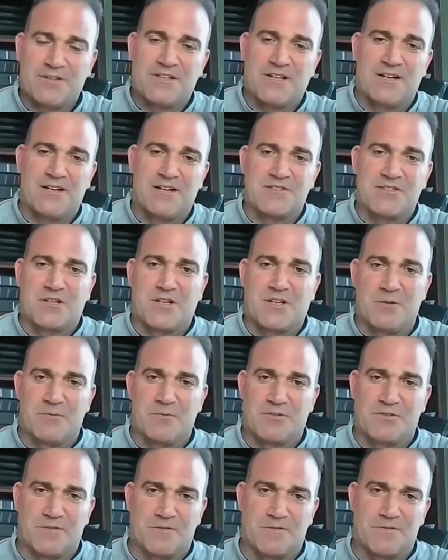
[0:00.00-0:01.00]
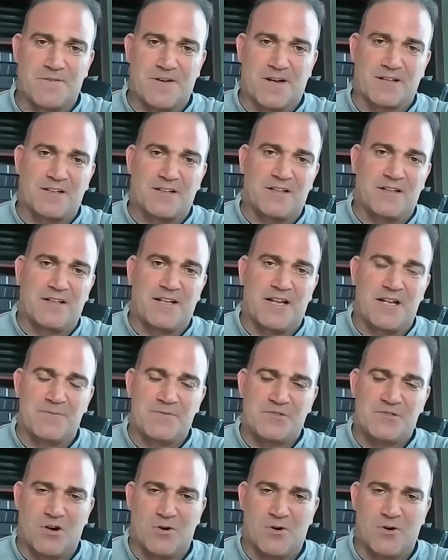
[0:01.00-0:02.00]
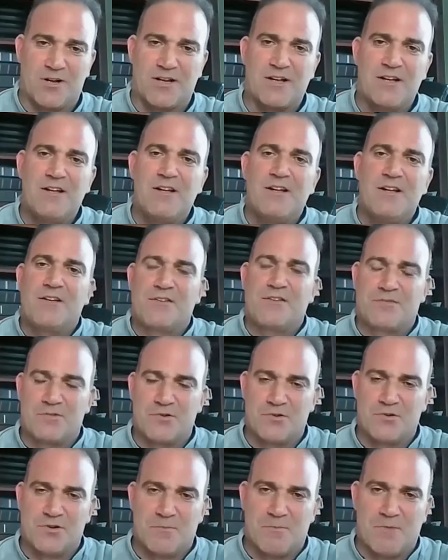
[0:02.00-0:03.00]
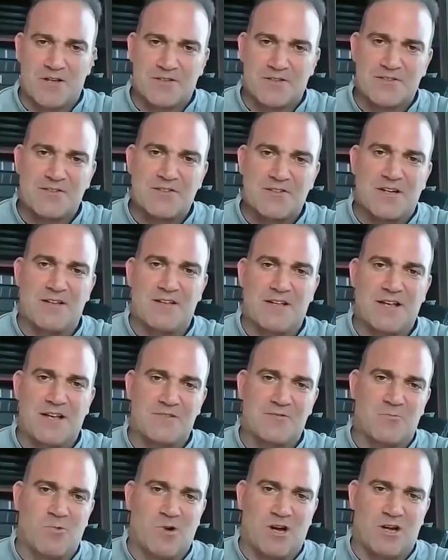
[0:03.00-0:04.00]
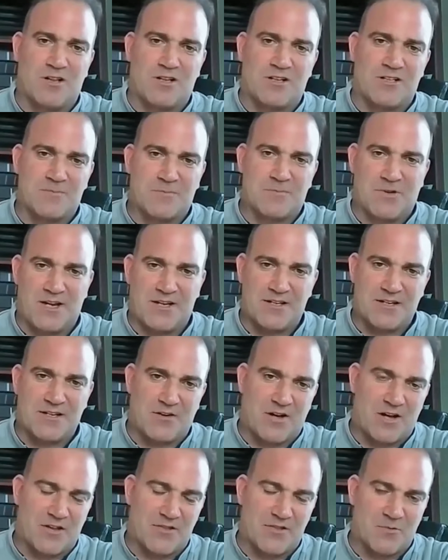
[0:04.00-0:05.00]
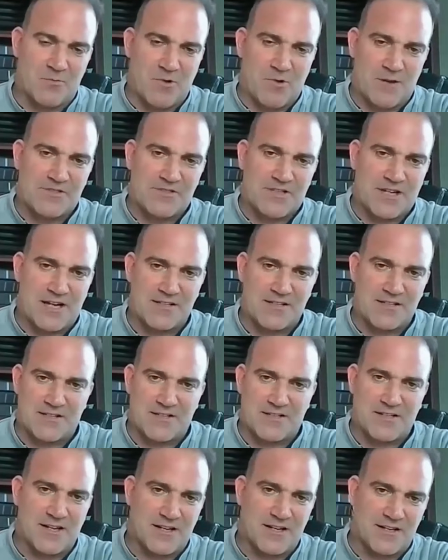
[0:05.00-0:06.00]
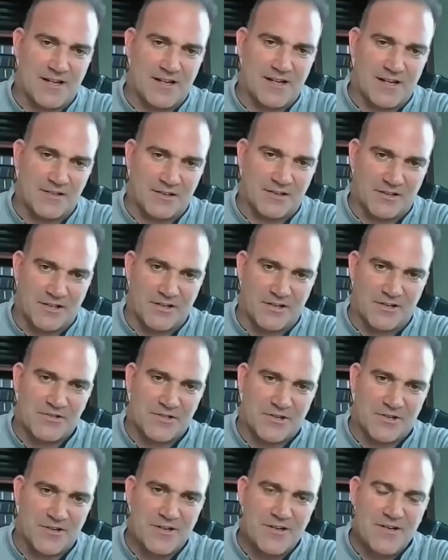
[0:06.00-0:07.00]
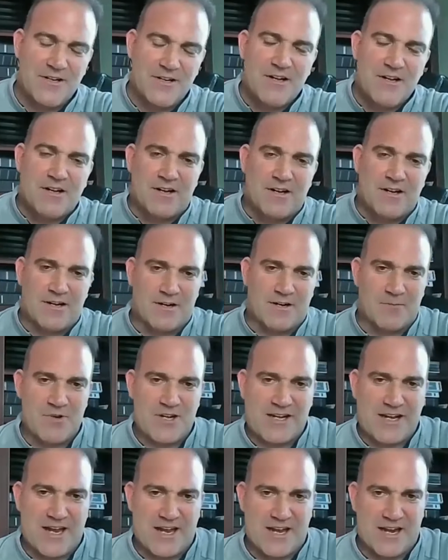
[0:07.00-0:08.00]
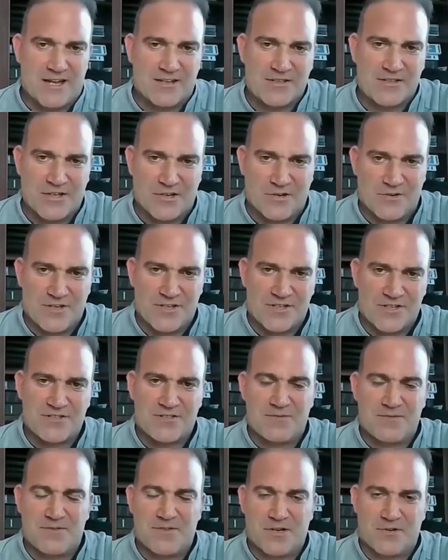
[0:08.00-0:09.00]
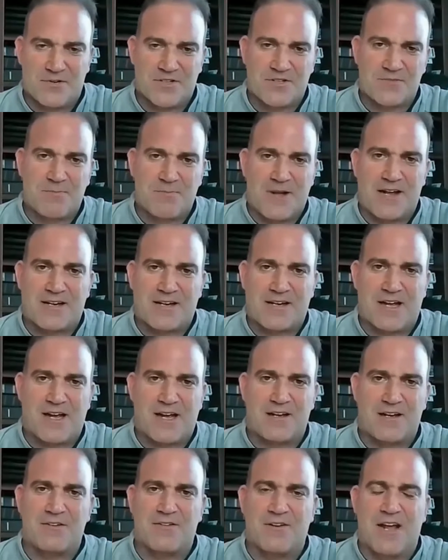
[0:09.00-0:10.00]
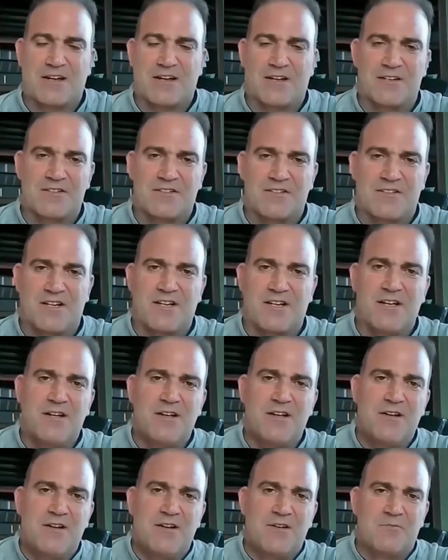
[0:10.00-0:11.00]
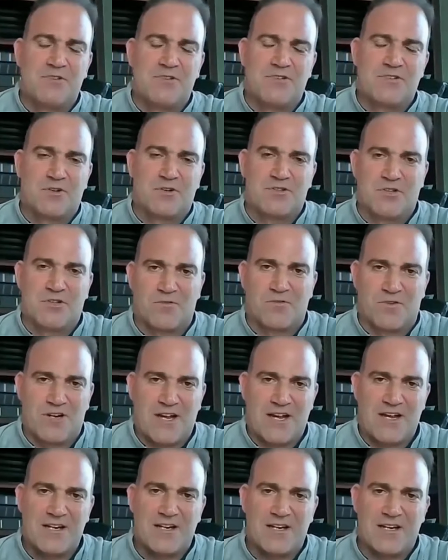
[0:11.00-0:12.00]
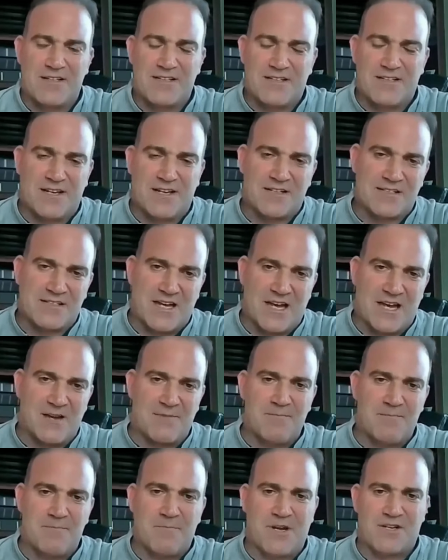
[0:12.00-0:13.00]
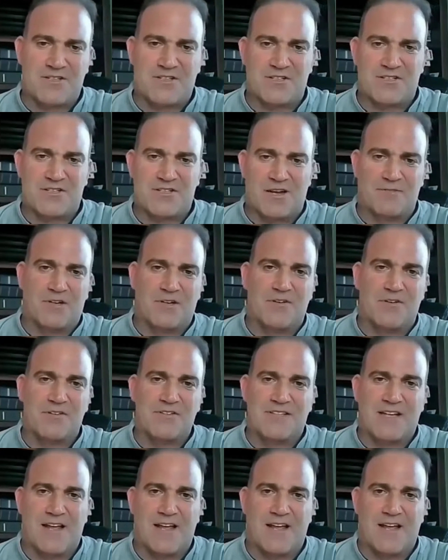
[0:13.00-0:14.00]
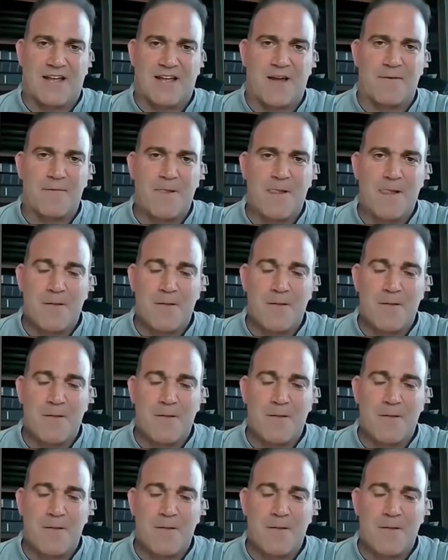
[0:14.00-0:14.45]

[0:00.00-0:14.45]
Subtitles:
But then it's a cumulative effect, and it keeps going through the months, and that's well explained in all the websites and the literature. We cannot turn this back on. You're not going to see results overnight. It takes time. Patients have to understand that.